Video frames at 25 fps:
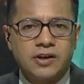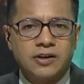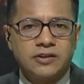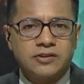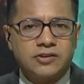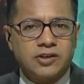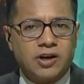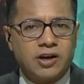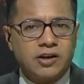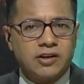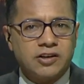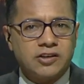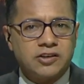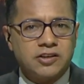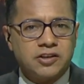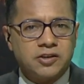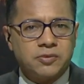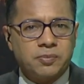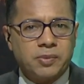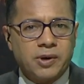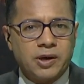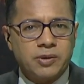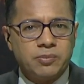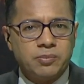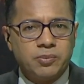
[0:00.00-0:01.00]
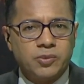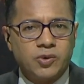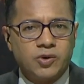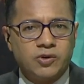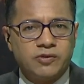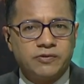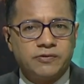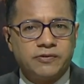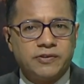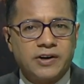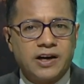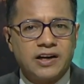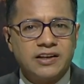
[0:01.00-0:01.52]
targeted by more
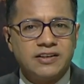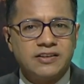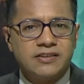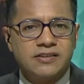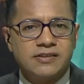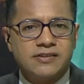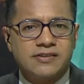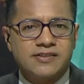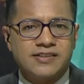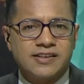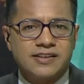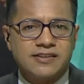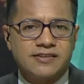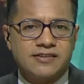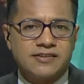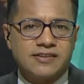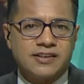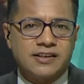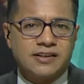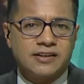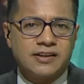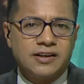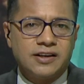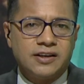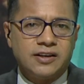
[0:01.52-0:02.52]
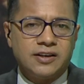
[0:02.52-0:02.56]
violence since the